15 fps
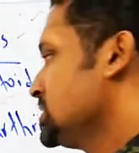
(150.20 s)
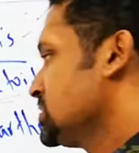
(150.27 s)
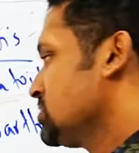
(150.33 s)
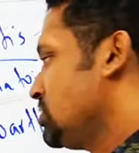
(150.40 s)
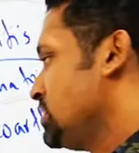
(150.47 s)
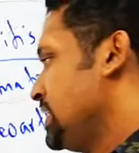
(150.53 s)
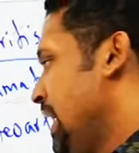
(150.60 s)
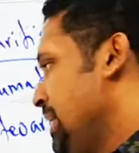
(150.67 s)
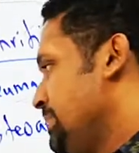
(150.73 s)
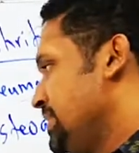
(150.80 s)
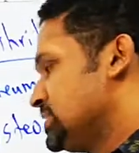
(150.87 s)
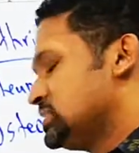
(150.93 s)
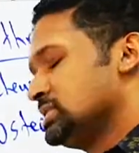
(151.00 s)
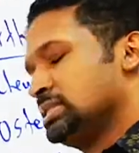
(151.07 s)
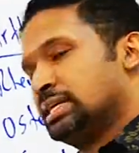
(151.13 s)
got
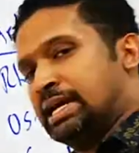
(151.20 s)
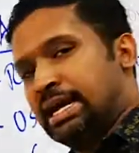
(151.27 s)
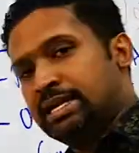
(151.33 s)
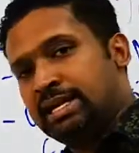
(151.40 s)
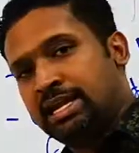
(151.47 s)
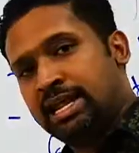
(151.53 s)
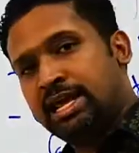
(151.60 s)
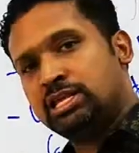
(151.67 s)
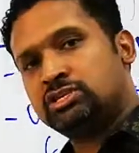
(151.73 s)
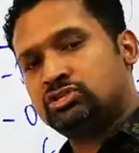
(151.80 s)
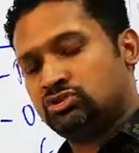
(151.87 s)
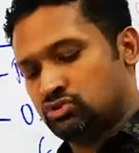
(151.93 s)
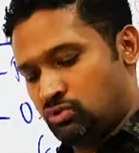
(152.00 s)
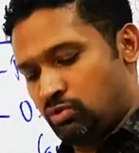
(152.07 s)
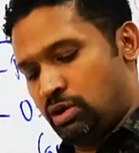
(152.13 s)
damage in the cartilage.
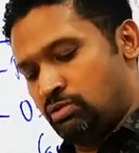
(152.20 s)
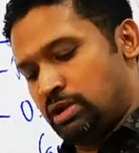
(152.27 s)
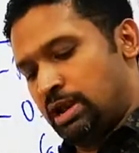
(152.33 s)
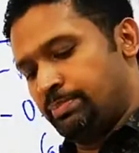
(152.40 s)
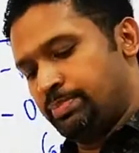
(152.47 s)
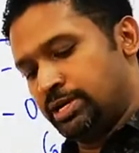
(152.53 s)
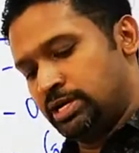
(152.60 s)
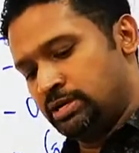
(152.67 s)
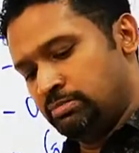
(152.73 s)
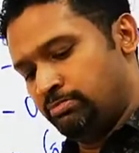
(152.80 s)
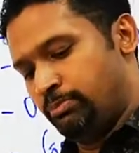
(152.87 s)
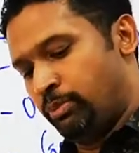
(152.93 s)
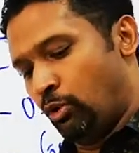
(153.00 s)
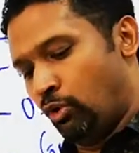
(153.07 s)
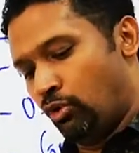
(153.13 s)
So what will
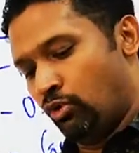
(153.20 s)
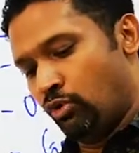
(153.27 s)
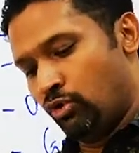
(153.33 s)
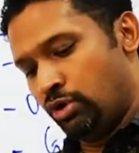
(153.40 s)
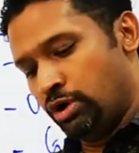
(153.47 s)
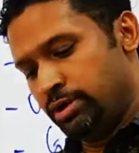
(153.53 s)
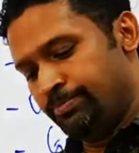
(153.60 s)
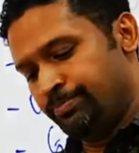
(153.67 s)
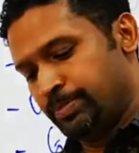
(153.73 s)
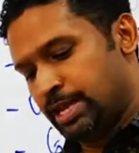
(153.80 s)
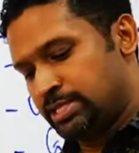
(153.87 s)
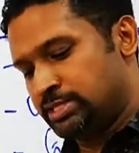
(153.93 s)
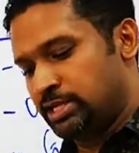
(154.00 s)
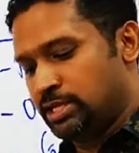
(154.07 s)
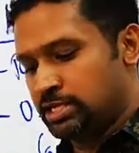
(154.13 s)
happen? Bone,
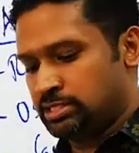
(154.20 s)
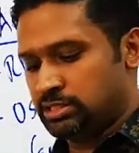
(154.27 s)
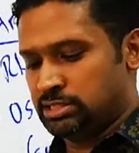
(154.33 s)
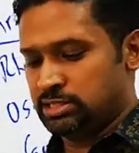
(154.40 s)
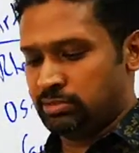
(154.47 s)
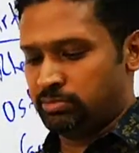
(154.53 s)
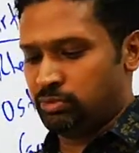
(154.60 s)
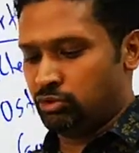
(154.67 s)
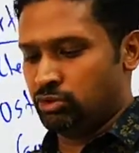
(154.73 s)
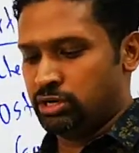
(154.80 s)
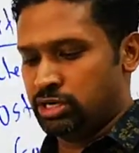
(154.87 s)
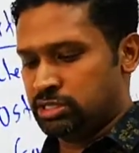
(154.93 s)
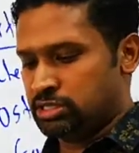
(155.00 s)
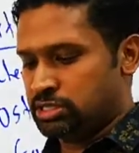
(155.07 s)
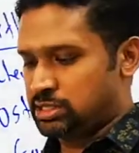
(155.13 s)
let's say this is a bone,
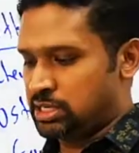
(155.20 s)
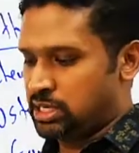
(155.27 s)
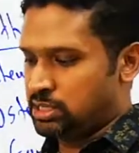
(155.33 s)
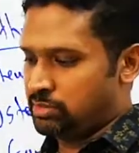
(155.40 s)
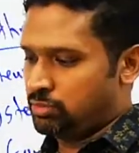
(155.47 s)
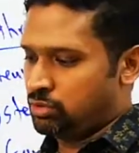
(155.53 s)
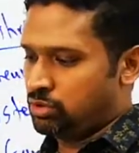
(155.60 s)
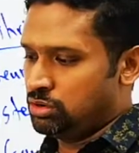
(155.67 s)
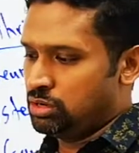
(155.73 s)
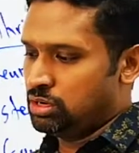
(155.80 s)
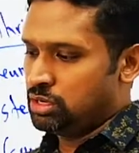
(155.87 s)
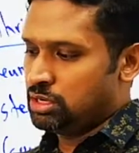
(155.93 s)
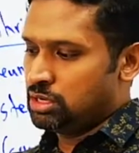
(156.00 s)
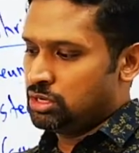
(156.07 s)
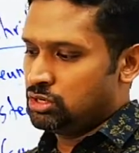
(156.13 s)
this is another bone.
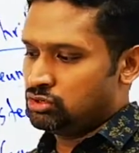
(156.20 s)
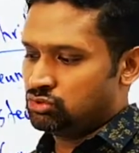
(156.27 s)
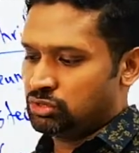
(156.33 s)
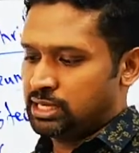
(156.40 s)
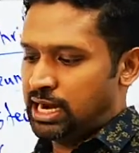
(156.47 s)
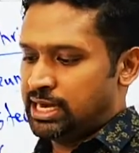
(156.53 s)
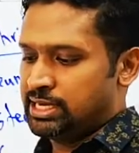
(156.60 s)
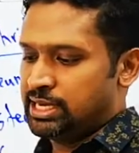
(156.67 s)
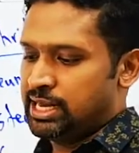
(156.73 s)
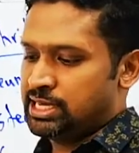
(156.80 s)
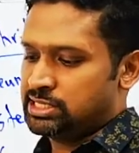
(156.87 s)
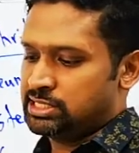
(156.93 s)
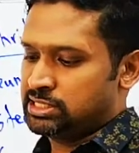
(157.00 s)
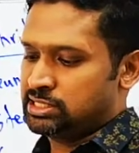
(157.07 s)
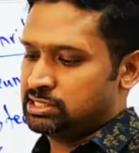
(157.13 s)
So
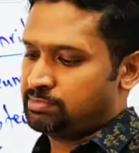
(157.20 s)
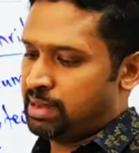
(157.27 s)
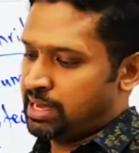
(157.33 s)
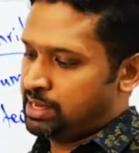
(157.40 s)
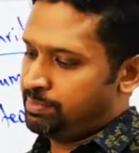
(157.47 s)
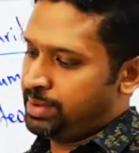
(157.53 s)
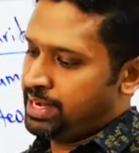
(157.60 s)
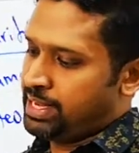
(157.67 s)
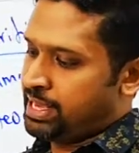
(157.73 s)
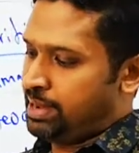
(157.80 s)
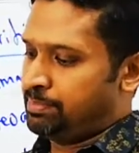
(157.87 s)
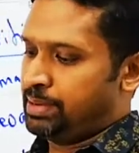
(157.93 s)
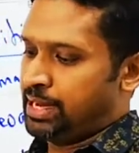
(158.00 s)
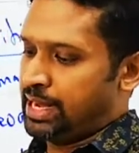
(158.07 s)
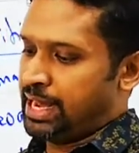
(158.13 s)
cartilage is marker band
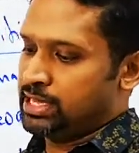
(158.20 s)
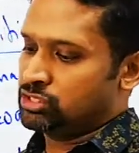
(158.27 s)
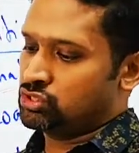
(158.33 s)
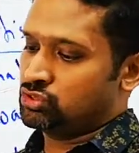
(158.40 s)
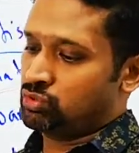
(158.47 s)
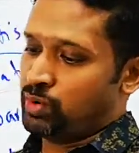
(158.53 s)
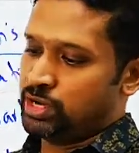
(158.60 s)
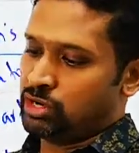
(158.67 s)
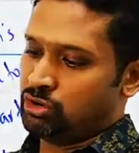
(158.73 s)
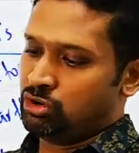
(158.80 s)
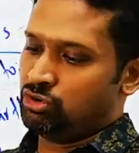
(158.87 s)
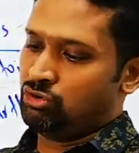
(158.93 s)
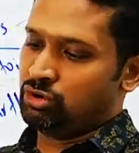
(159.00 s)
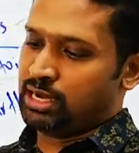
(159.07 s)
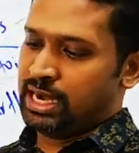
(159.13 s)
cap, guys. So when you got
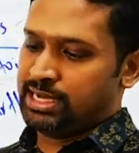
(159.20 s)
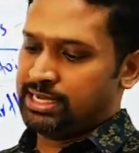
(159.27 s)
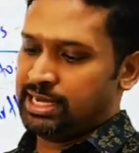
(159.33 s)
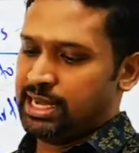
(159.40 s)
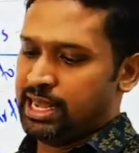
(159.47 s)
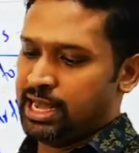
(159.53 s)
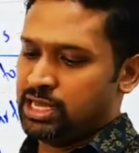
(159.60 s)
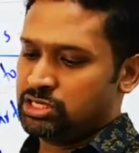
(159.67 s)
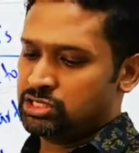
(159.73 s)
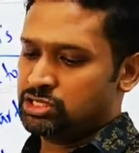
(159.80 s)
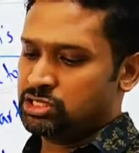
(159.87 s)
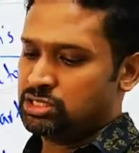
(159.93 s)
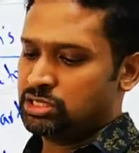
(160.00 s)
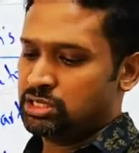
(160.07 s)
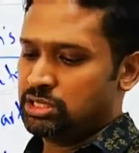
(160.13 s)
no cartilage,